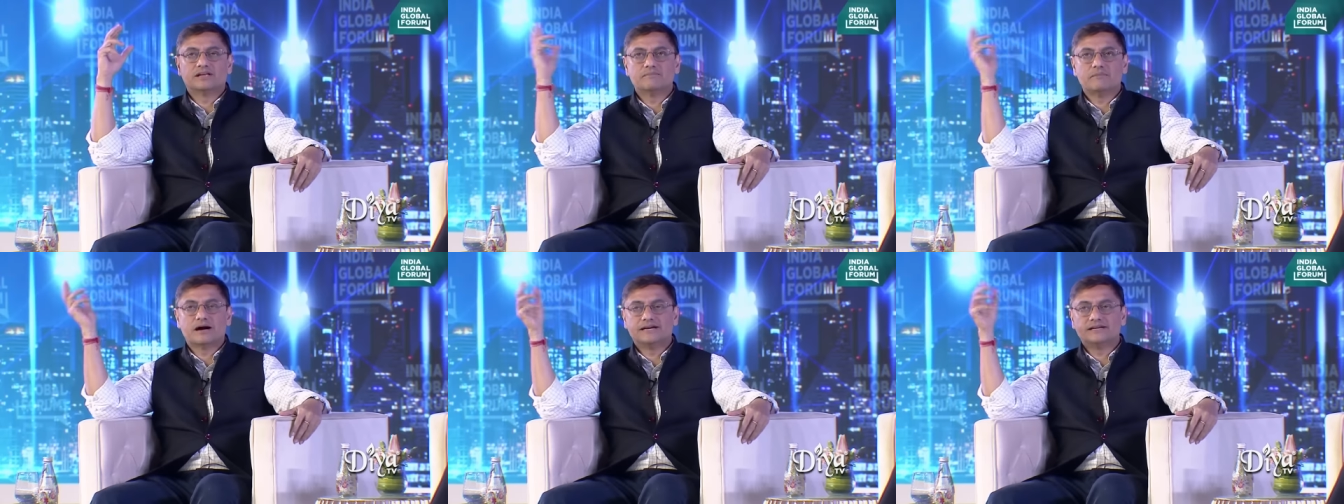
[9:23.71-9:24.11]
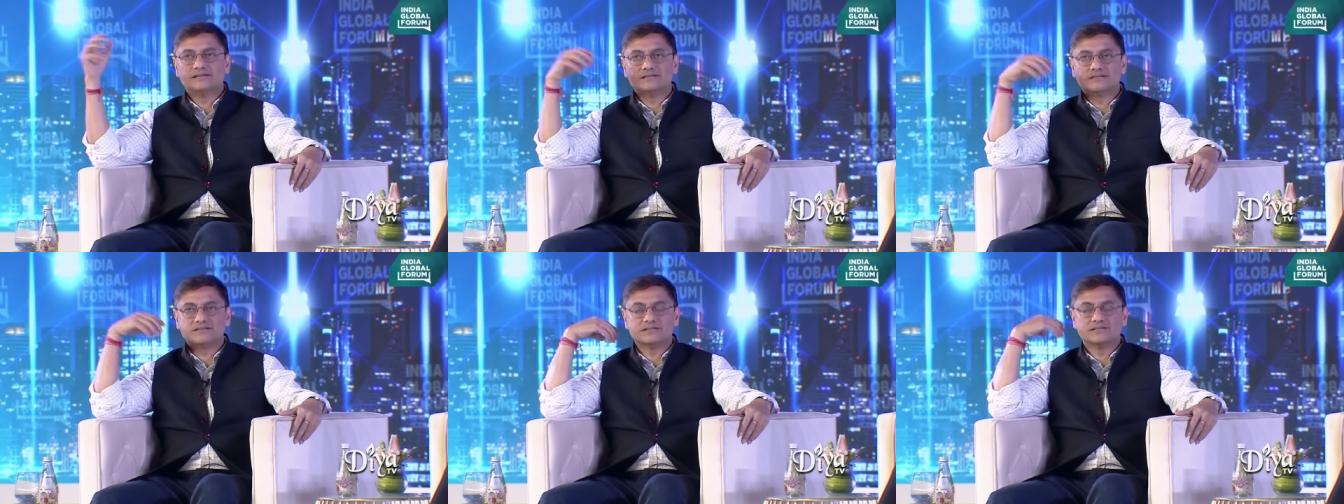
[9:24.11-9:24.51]
their
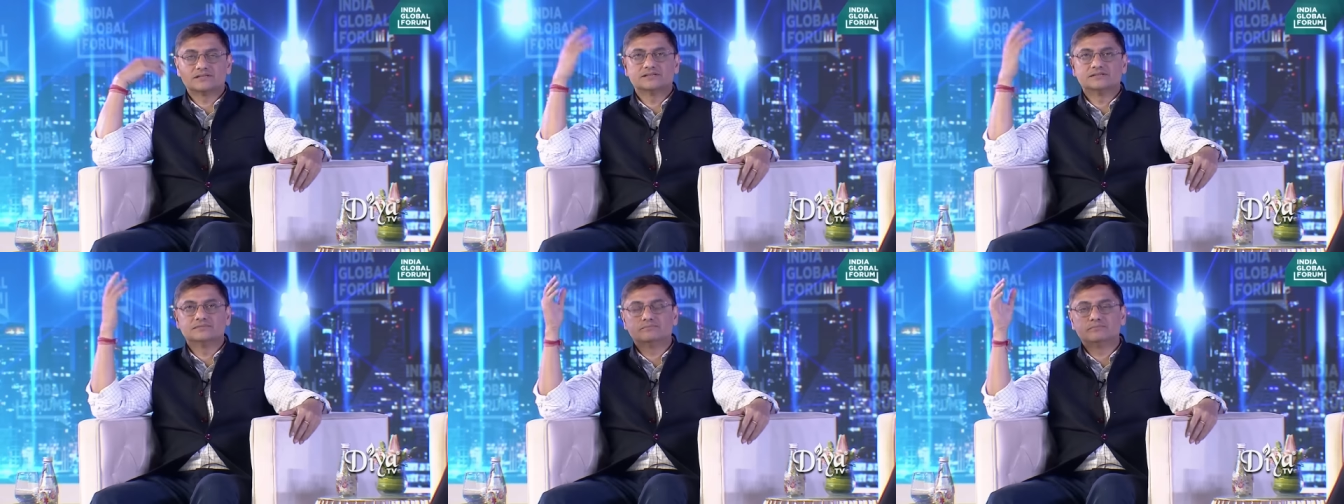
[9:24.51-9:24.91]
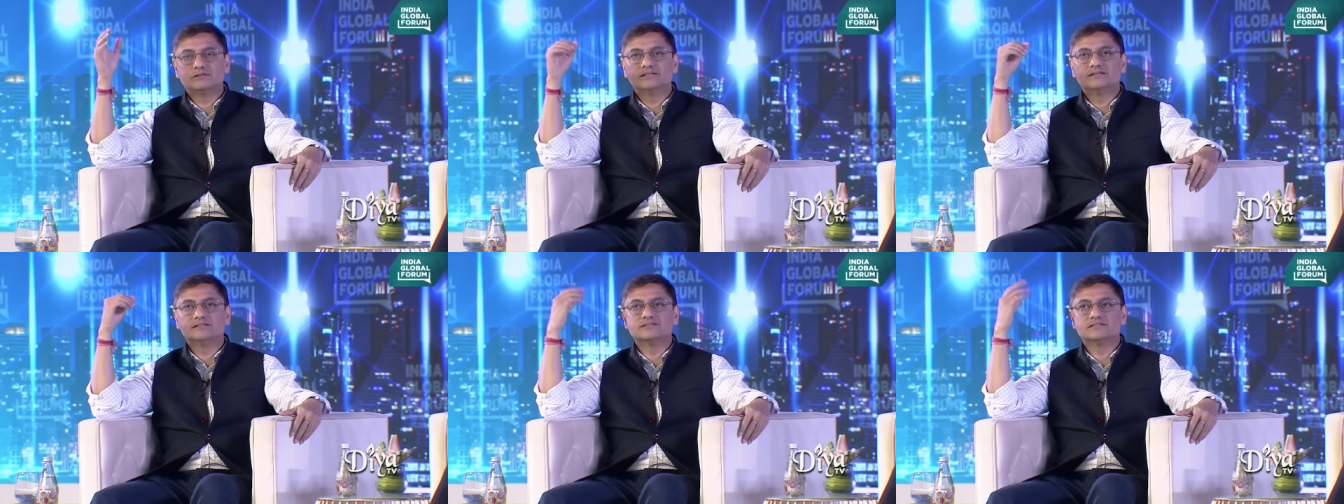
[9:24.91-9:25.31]
mind certain
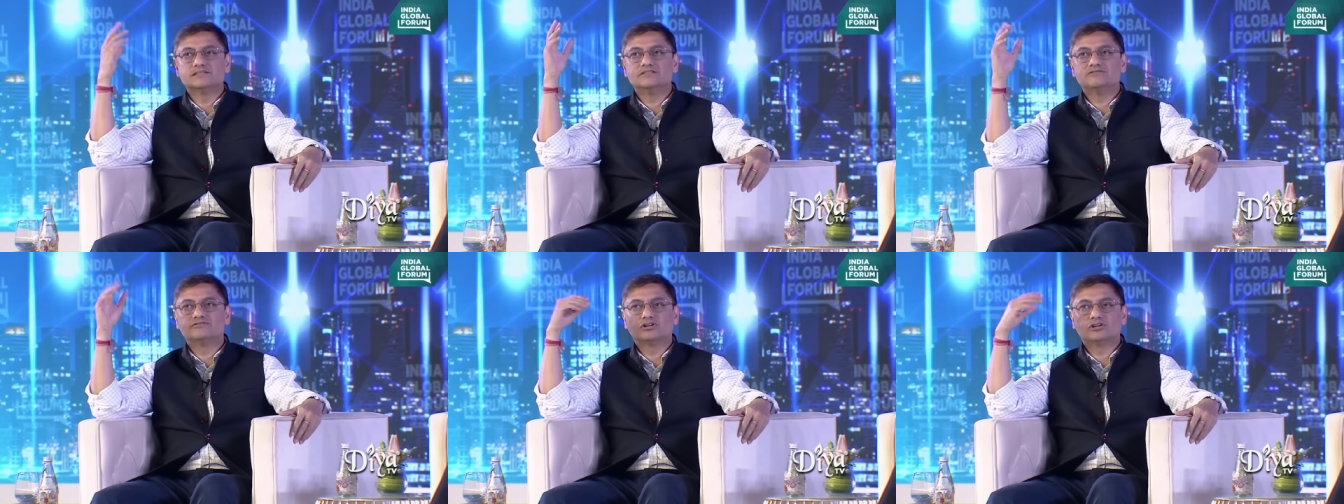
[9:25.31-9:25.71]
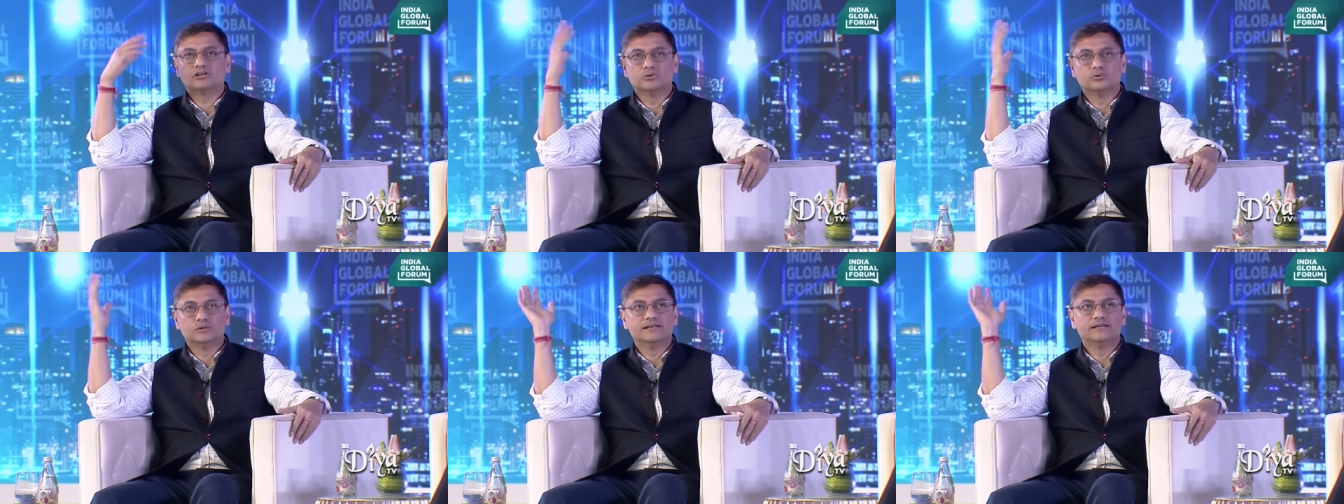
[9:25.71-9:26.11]
preconceived
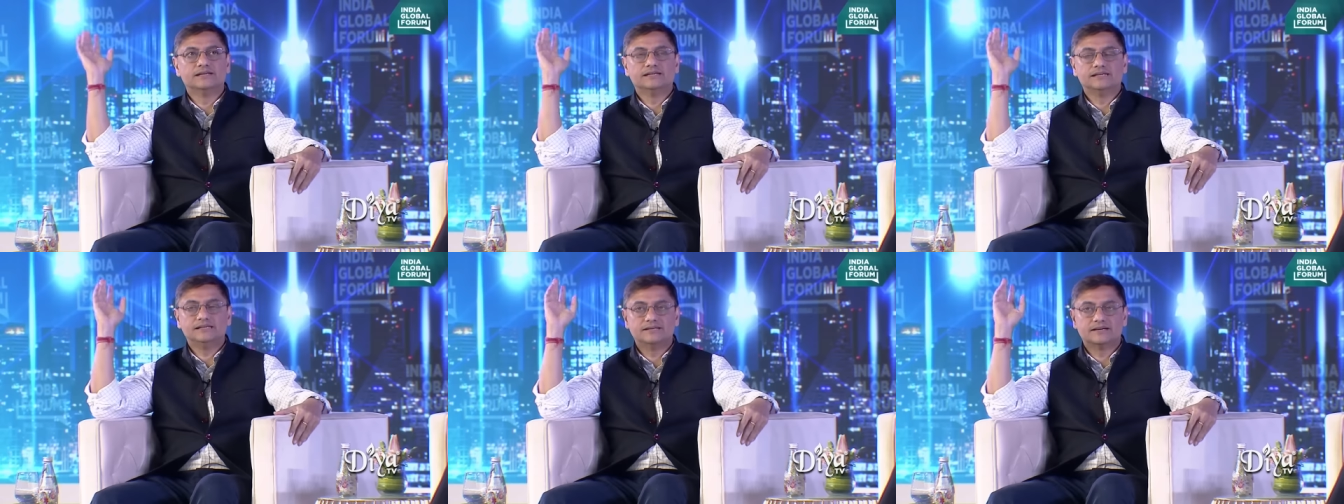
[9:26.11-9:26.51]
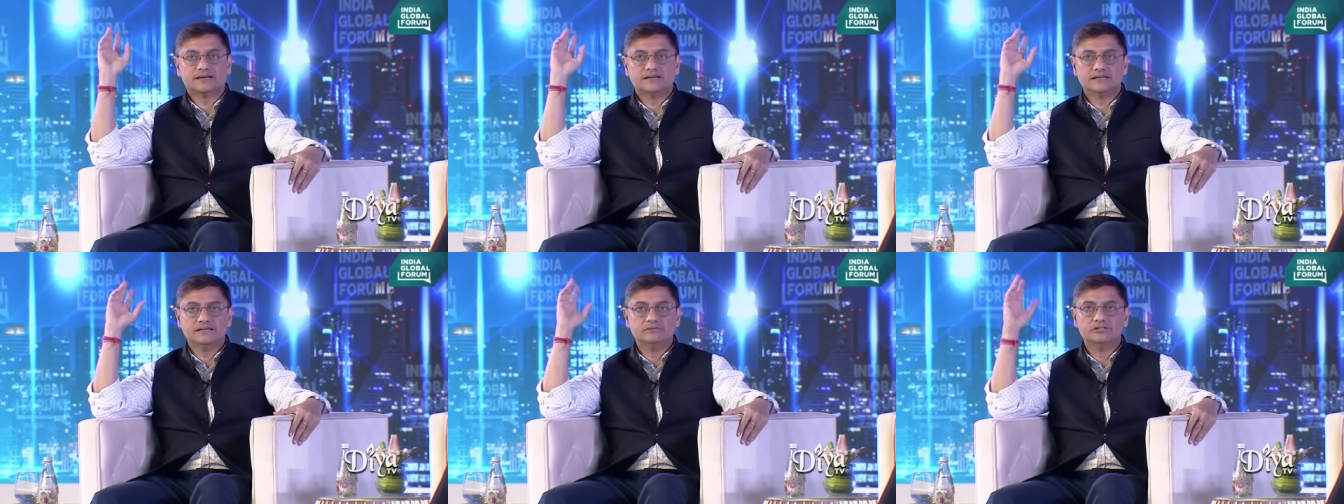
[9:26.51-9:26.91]
colonial
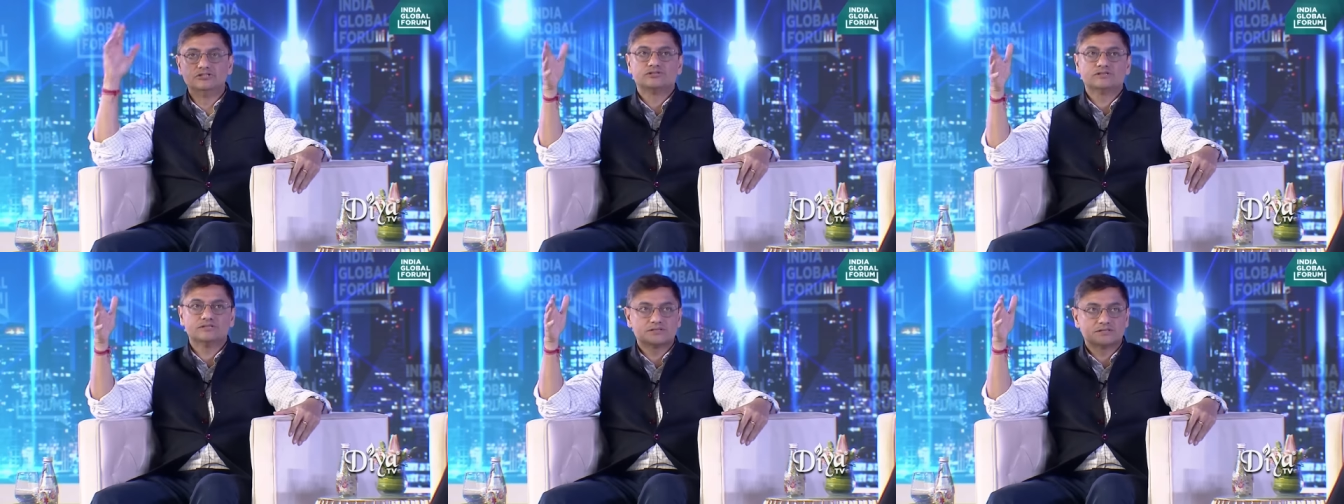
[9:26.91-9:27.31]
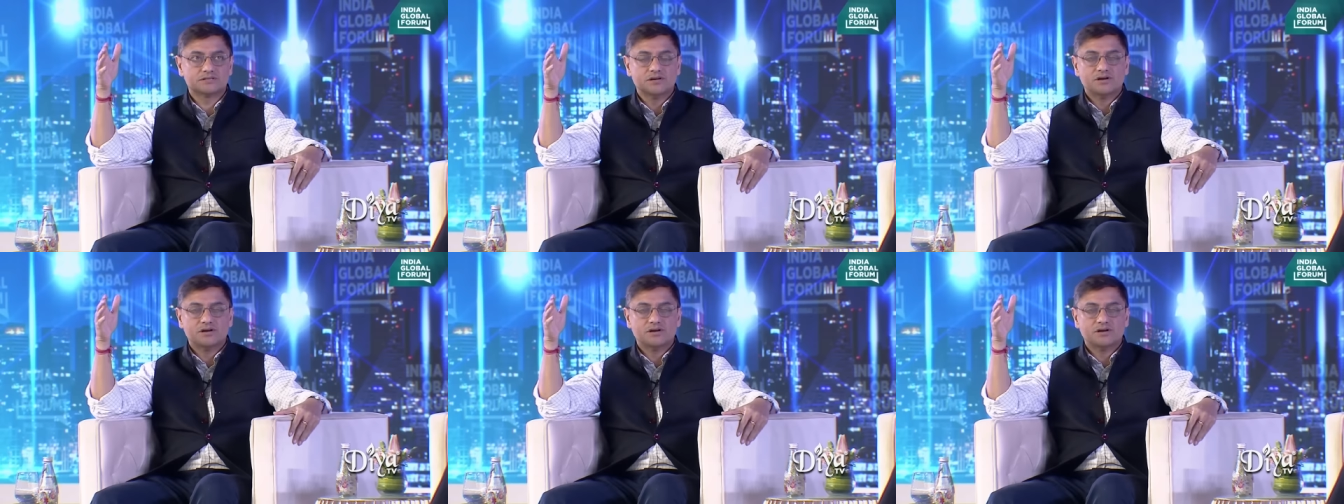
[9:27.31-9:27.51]
era images,